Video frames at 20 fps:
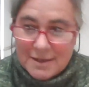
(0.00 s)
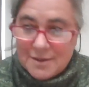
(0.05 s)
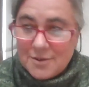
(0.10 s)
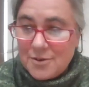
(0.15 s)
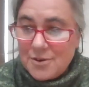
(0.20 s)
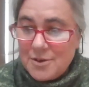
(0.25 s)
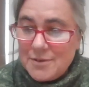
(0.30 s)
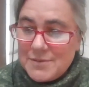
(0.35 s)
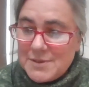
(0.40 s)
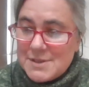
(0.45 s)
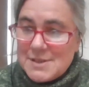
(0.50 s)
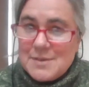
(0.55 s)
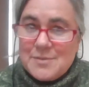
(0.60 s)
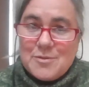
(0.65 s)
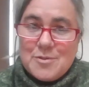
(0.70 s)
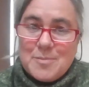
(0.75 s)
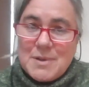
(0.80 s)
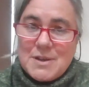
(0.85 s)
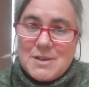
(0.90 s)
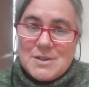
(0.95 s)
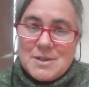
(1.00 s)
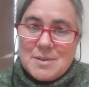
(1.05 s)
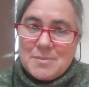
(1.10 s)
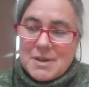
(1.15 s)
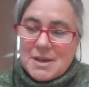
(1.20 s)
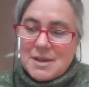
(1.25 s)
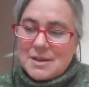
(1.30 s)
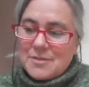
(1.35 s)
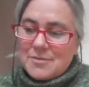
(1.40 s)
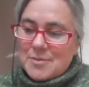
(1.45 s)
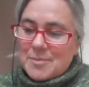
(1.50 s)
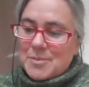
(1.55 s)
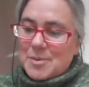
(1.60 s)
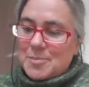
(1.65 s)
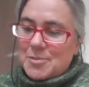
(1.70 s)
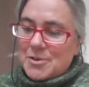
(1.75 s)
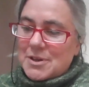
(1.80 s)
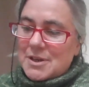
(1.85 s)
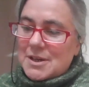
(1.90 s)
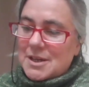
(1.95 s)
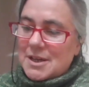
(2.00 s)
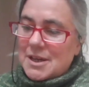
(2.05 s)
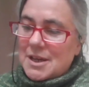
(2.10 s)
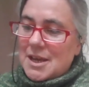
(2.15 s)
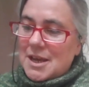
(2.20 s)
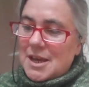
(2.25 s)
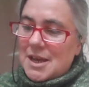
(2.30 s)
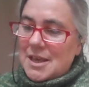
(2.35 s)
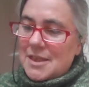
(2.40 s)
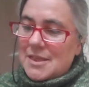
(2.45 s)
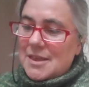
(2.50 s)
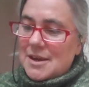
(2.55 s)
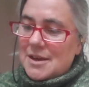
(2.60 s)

and I get all of this information I'm getting from the book